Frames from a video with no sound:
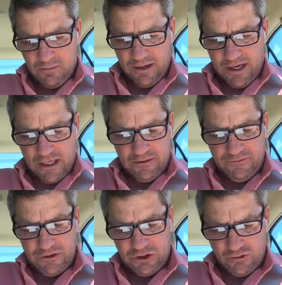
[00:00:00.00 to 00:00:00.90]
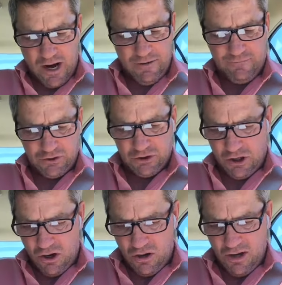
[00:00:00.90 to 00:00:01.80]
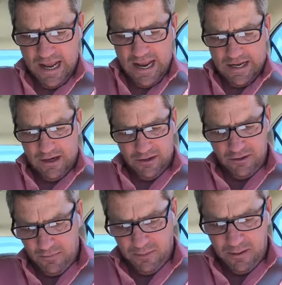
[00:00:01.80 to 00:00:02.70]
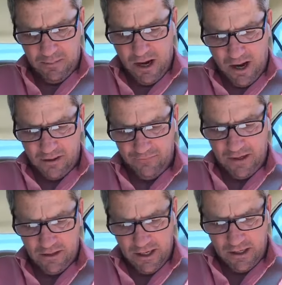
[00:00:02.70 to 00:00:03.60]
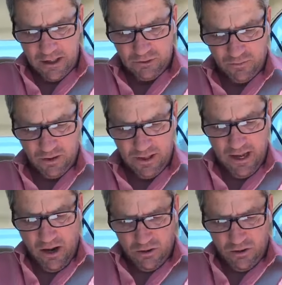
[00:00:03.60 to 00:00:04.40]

And because of his strife with Saul and under the people God of in Israel